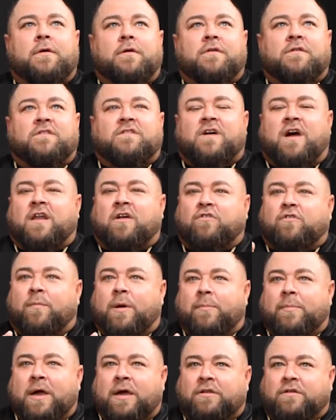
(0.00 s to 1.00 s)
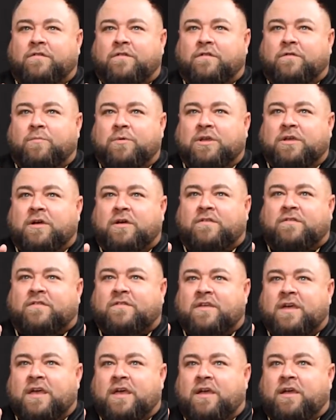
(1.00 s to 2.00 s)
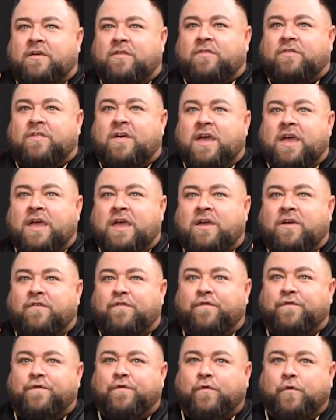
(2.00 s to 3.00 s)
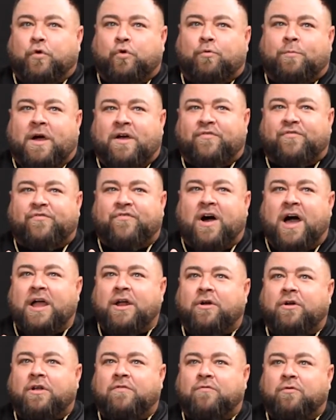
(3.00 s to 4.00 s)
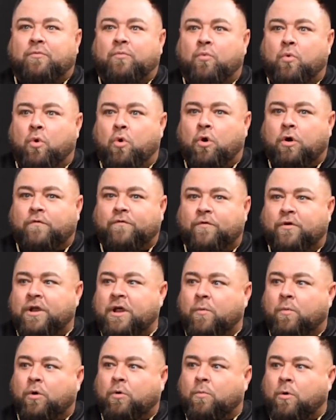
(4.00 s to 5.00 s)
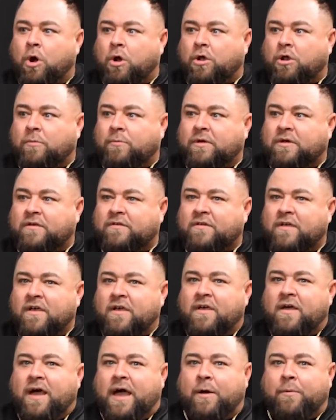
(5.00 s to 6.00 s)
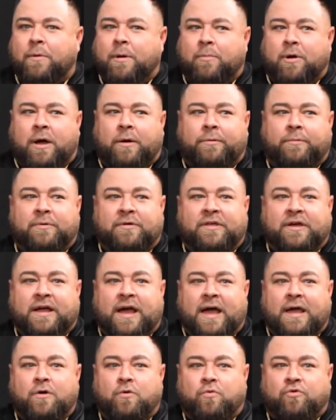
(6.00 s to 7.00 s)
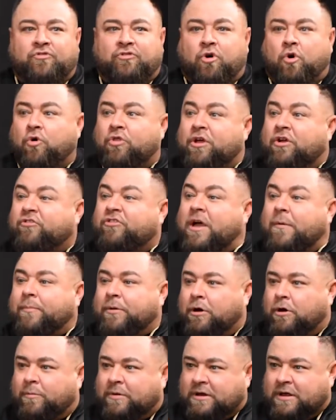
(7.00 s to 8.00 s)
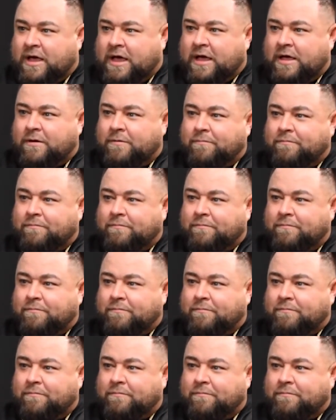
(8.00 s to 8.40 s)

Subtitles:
Shout out to my managers because they fueled my fire even more for network marketing, because I remember I would be the guy who was, oh, there's that pyramid guy.